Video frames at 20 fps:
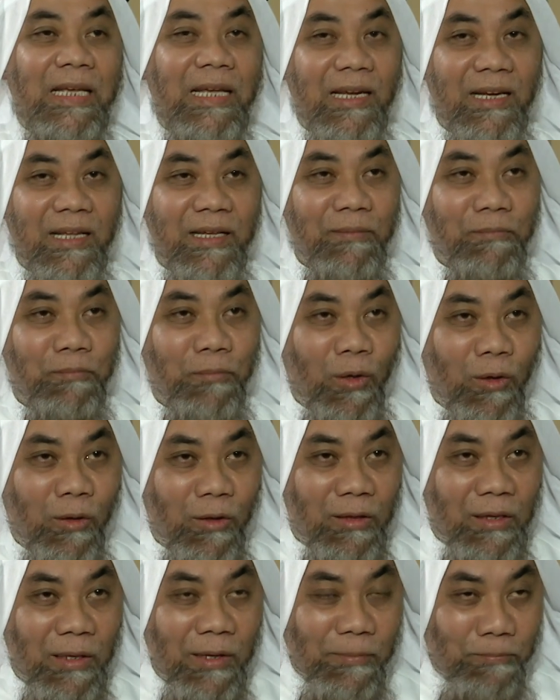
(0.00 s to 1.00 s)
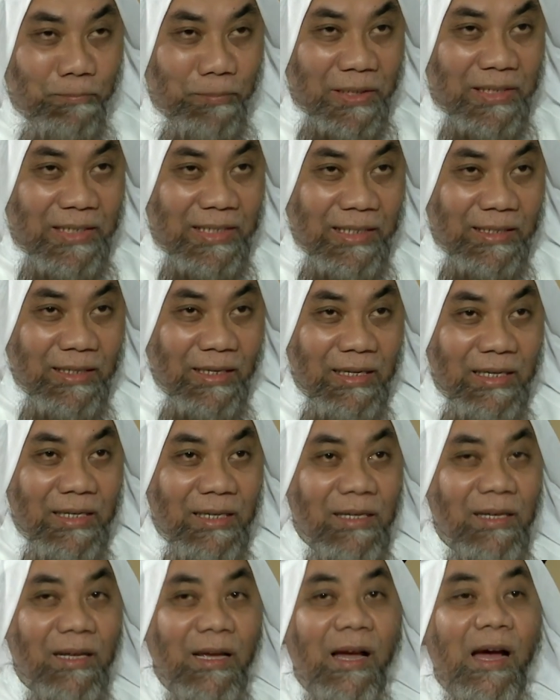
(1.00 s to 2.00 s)
healing both
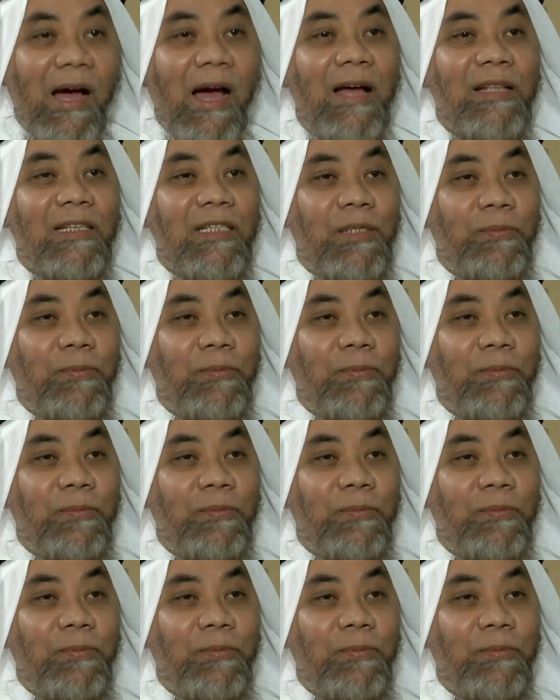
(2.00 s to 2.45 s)
physically and